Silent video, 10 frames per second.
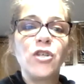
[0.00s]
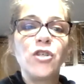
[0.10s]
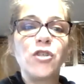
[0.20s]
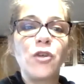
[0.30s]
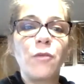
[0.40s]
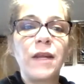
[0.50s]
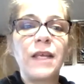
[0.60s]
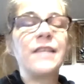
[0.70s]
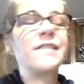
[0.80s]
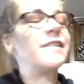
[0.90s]
so many,
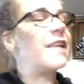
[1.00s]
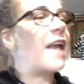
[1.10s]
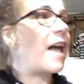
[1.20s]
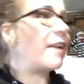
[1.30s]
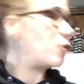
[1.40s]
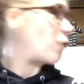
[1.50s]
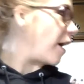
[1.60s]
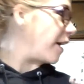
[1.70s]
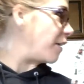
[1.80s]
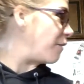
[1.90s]
it's not
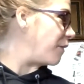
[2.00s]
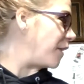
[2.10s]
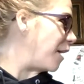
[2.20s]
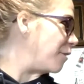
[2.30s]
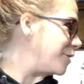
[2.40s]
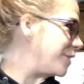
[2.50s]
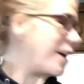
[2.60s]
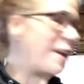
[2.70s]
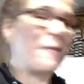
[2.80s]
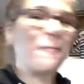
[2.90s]
dry enough in the house
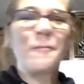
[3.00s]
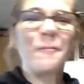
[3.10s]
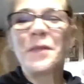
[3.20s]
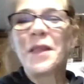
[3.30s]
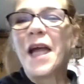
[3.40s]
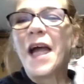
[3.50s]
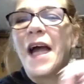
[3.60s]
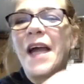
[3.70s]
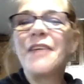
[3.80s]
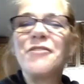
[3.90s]
yet.
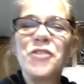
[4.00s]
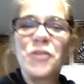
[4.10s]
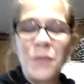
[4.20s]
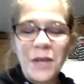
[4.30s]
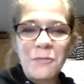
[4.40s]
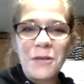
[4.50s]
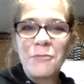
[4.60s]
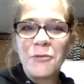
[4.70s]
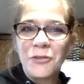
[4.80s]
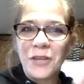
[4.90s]
I have so many
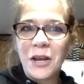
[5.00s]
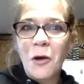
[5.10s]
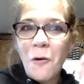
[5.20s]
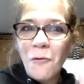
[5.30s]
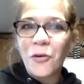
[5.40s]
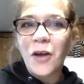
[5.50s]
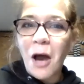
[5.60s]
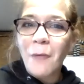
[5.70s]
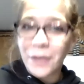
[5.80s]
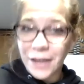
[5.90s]
people that
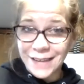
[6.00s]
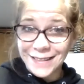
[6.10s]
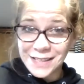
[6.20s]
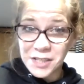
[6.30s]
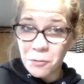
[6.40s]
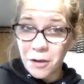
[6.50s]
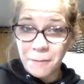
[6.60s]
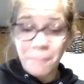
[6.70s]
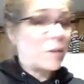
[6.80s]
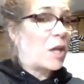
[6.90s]
overcomplicate this one.
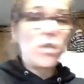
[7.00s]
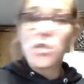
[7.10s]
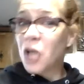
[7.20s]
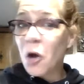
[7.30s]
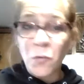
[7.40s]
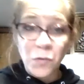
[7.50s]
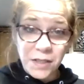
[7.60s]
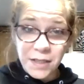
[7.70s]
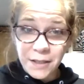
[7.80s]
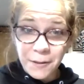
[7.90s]
Don't.